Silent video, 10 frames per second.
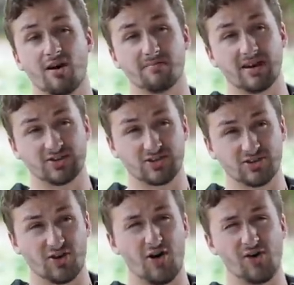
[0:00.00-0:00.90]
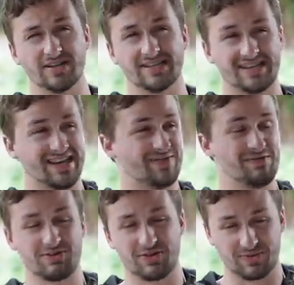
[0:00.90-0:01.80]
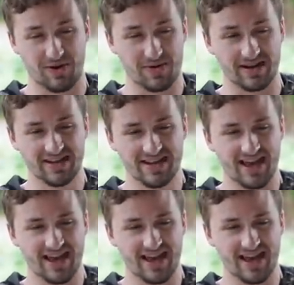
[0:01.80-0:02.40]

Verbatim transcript: on my saw and see if you could throw it